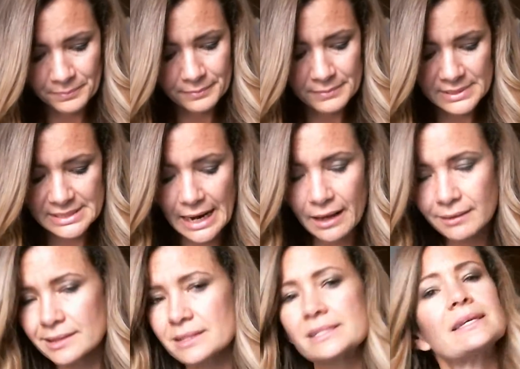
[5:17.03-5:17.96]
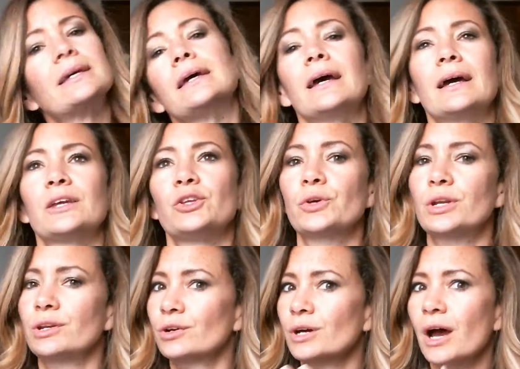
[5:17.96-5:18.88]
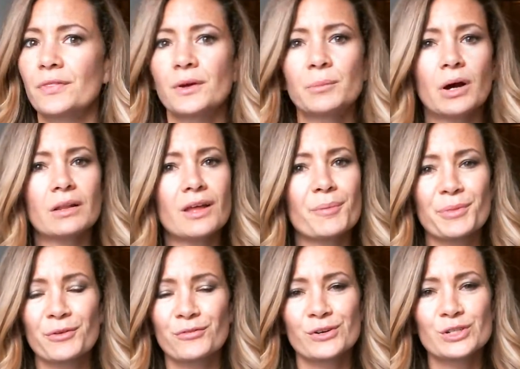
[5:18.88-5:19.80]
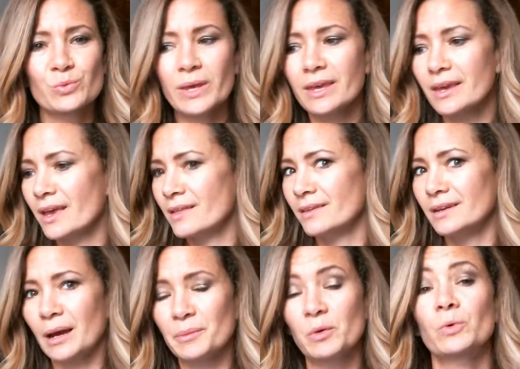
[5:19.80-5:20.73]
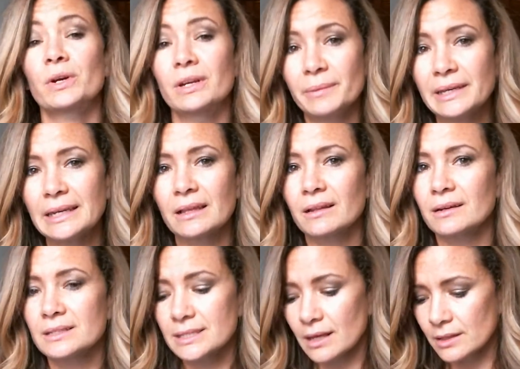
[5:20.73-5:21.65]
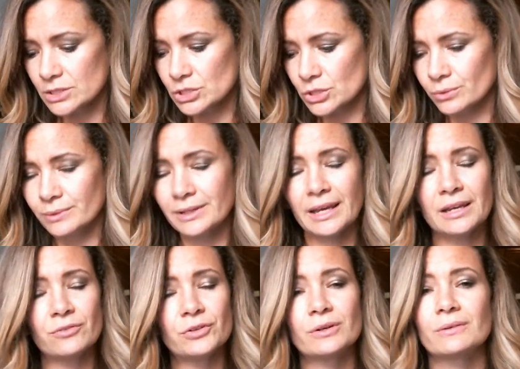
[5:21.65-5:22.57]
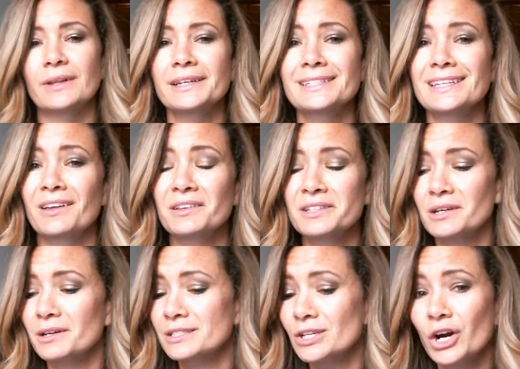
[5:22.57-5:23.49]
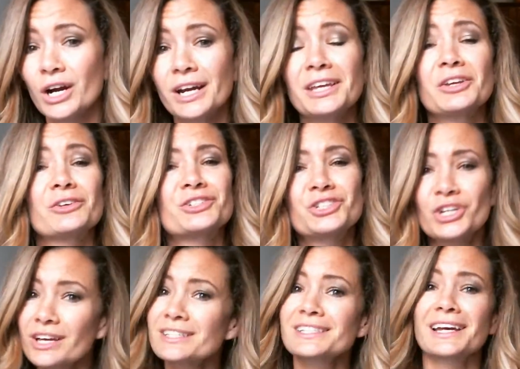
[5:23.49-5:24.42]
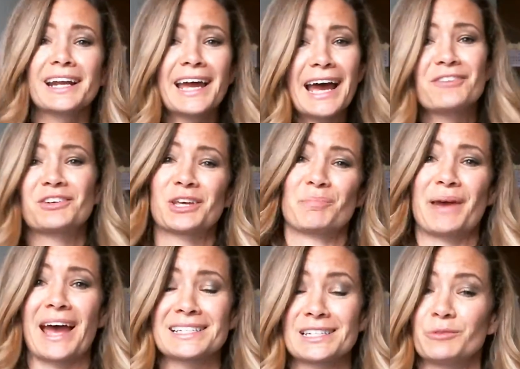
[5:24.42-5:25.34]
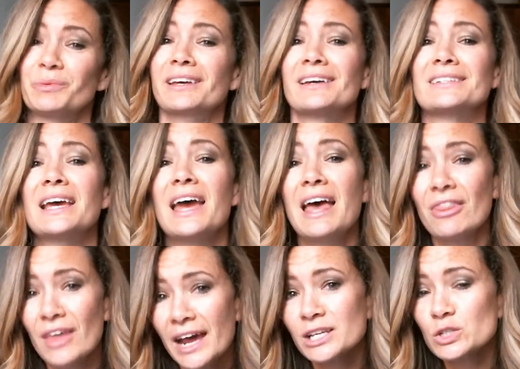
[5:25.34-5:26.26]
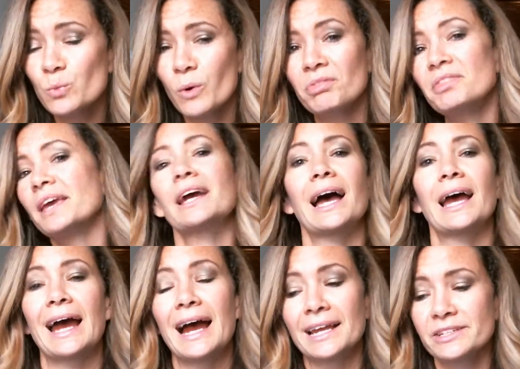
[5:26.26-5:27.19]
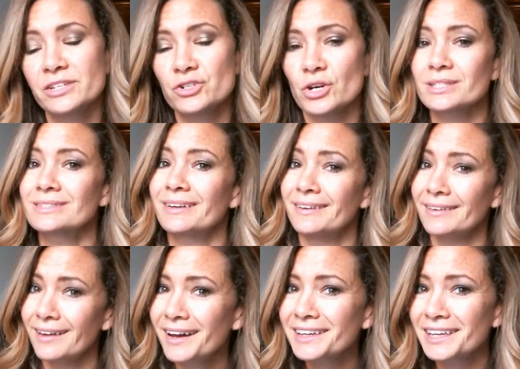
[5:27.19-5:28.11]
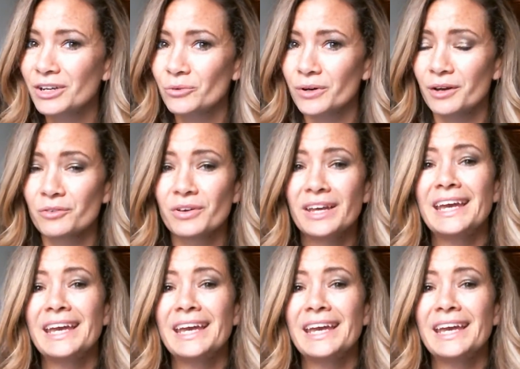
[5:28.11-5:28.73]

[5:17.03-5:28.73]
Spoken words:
Salads, you can cut them all up with the first week, and I mean, we're going to be eating a lot of salads too, and if you don't like salads, sorry, you're just going to have to get past it, because that is one thing I highly suggest not getting rid of.